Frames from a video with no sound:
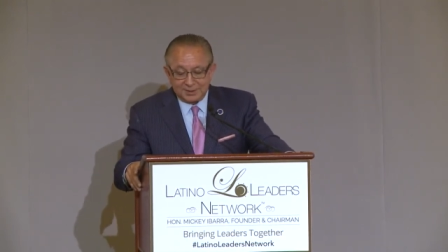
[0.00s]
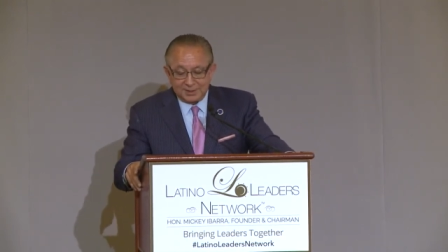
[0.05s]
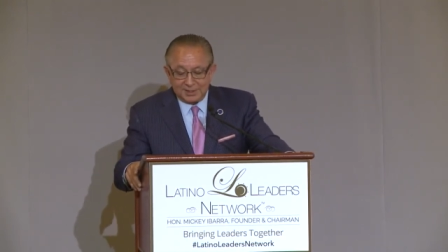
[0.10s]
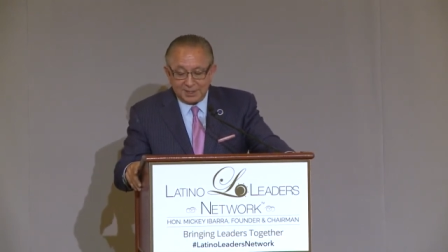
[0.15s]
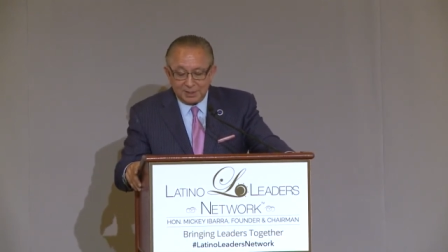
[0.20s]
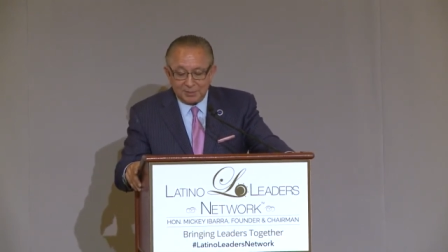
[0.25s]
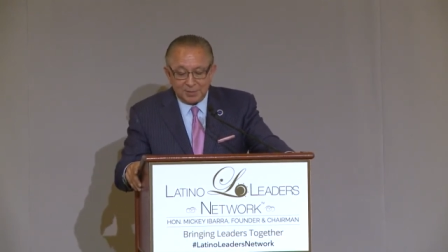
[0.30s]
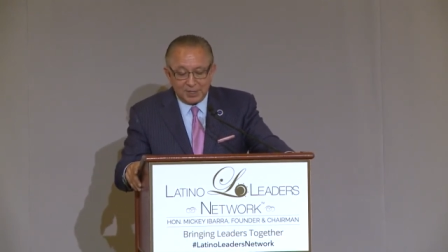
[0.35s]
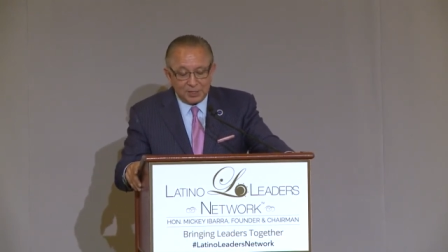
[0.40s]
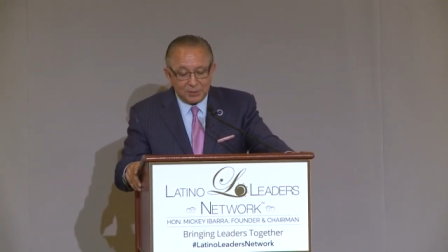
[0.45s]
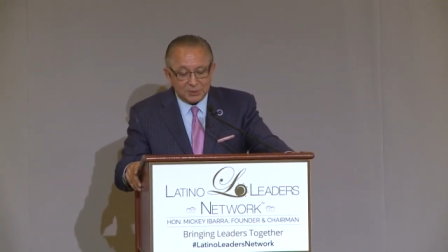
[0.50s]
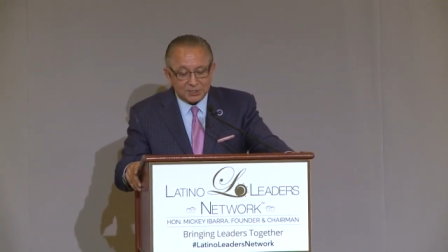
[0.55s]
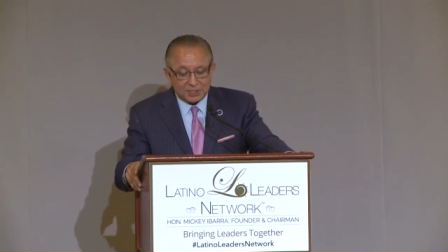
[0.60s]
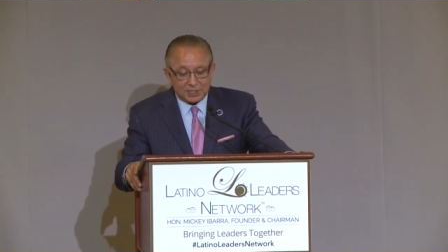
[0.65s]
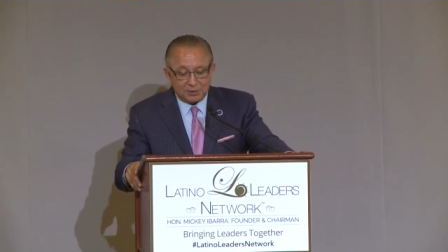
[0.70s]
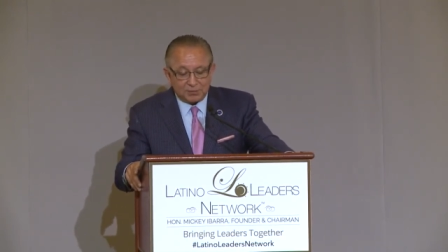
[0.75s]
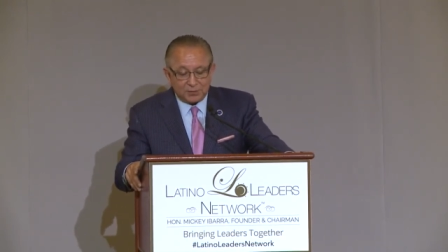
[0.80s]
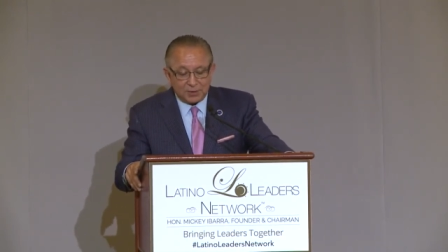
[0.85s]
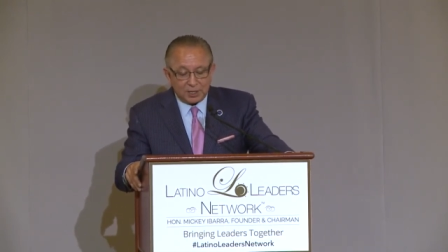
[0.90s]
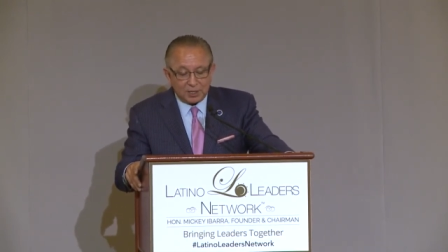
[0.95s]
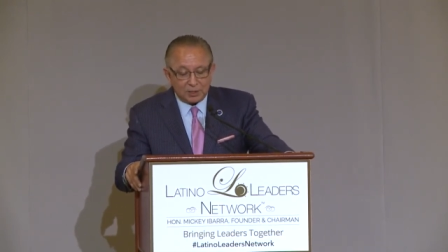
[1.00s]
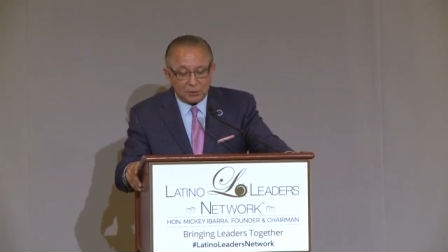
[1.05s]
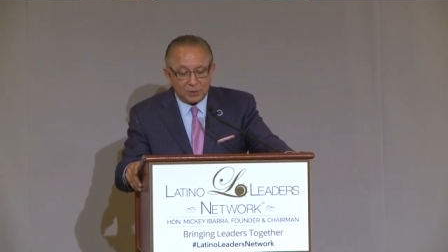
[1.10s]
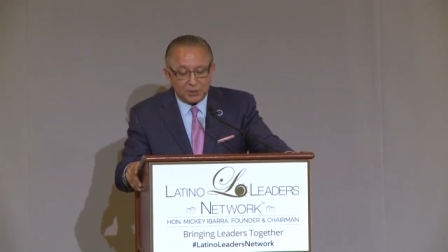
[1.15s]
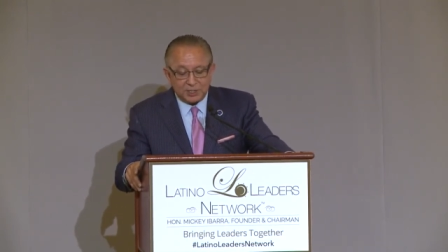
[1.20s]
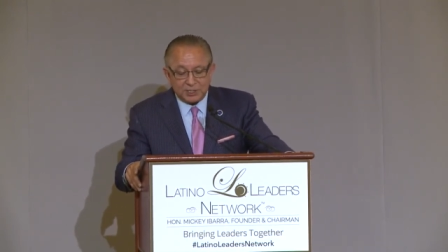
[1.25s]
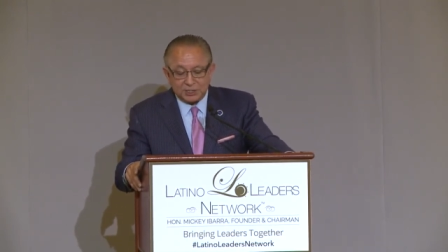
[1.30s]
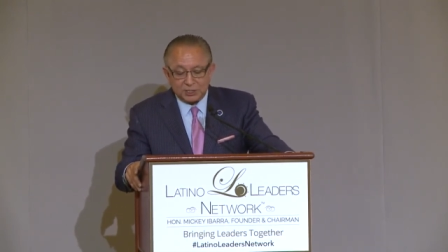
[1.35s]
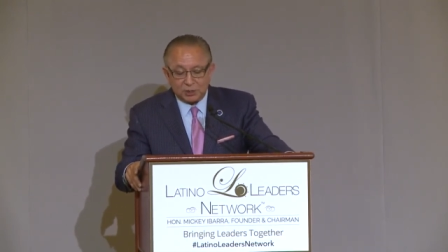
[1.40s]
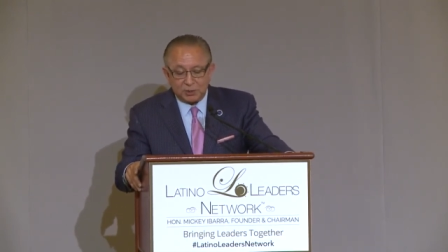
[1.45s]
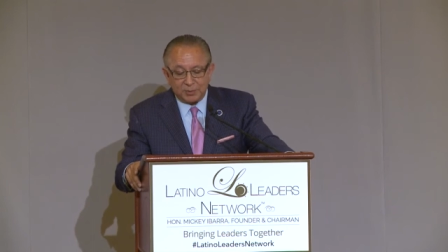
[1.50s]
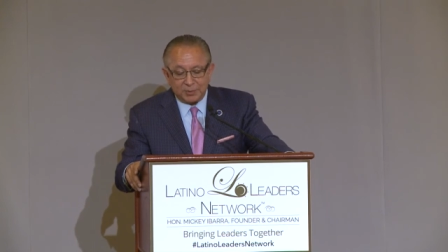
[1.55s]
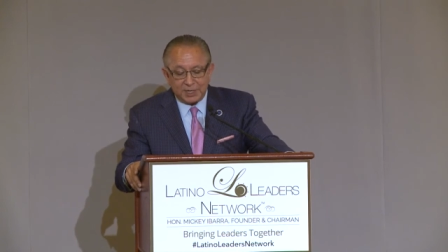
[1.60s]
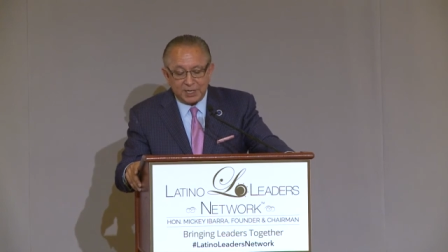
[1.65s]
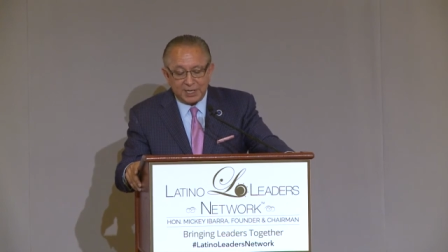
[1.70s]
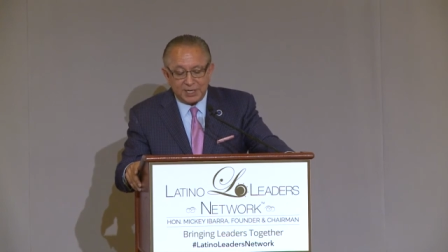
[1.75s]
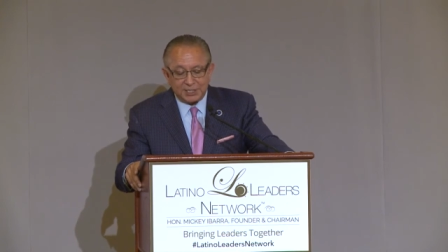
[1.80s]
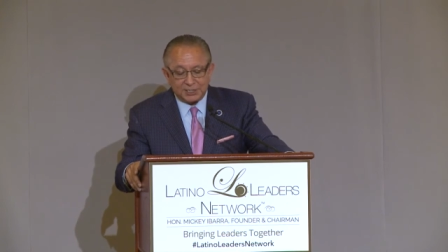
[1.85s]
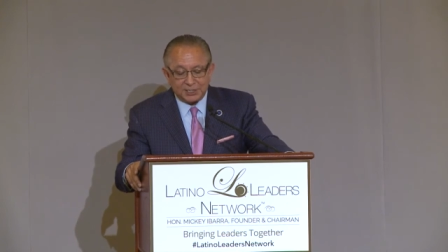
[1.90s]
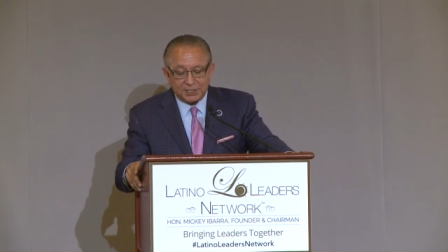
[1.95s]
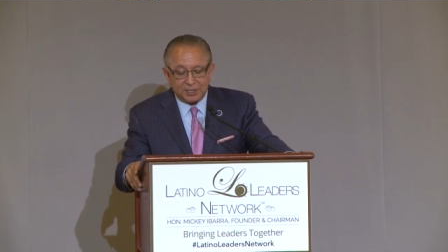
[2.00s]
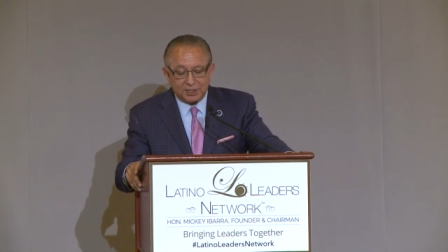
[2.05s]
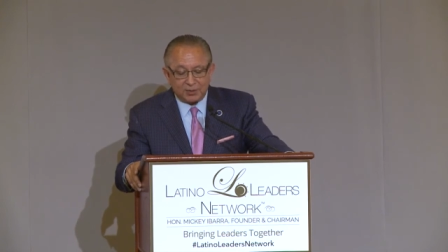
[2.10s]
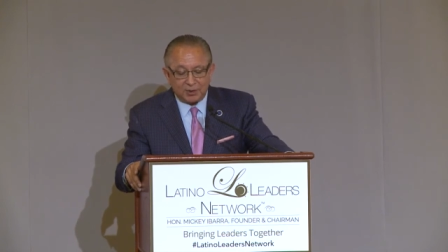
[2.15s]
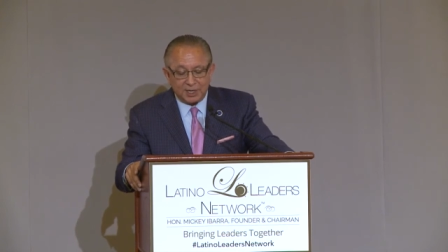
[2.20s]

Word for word: than me, was confronted with discrimination and